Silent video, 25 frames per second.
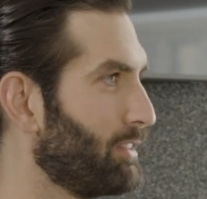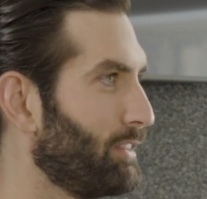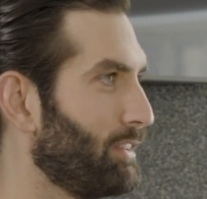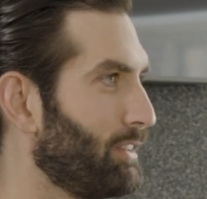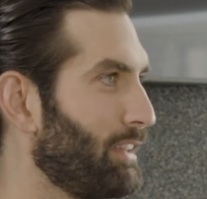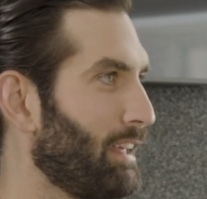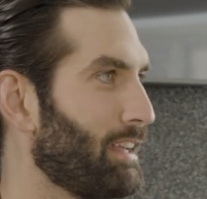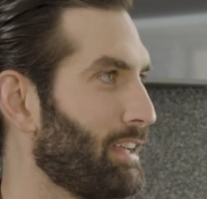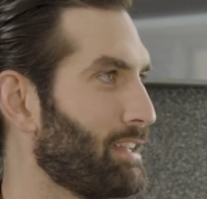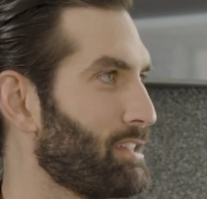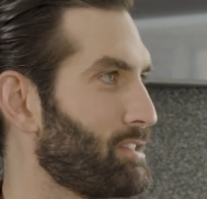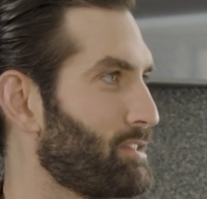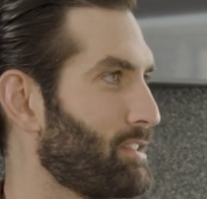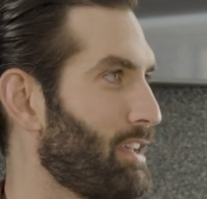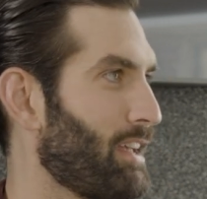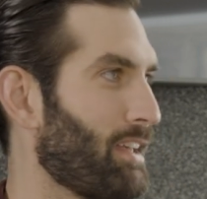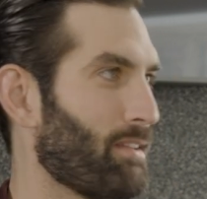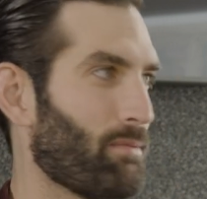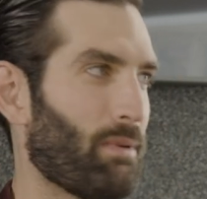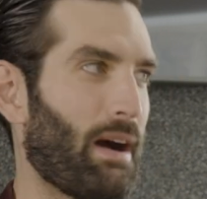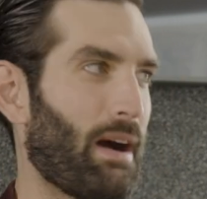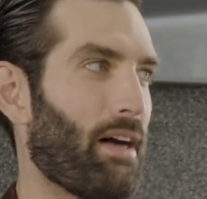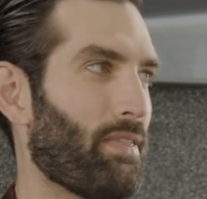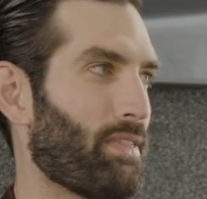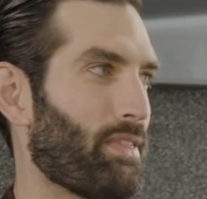they say,
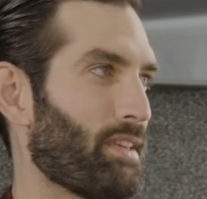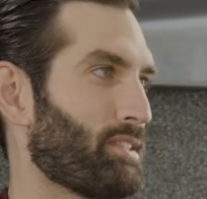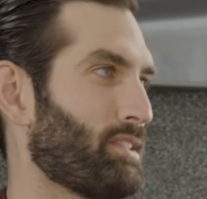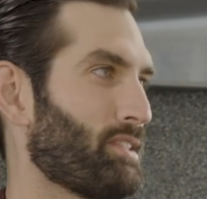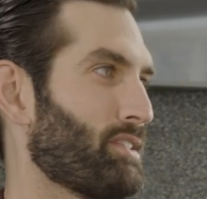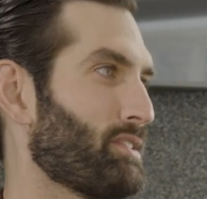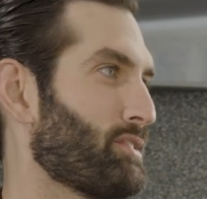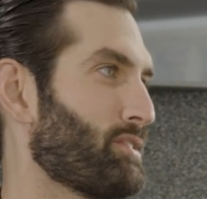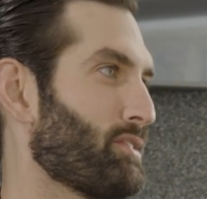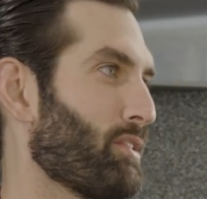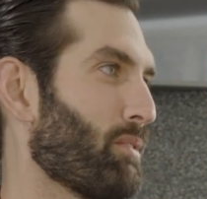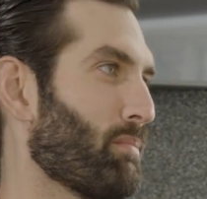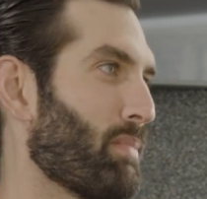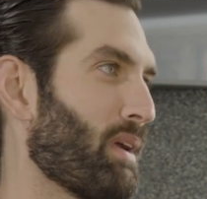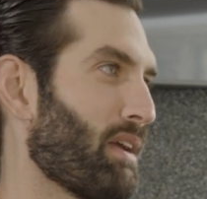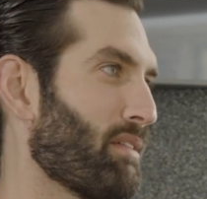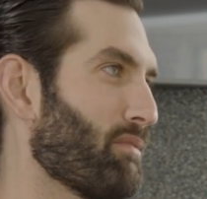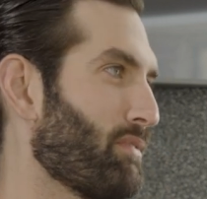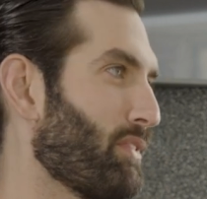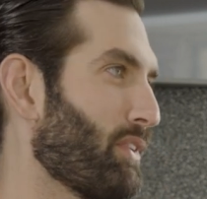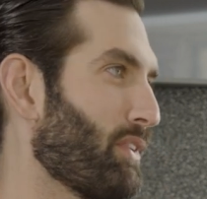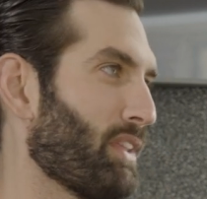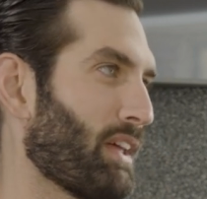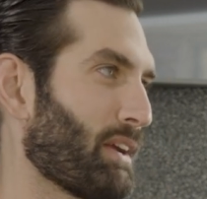"Wow, this is so painful.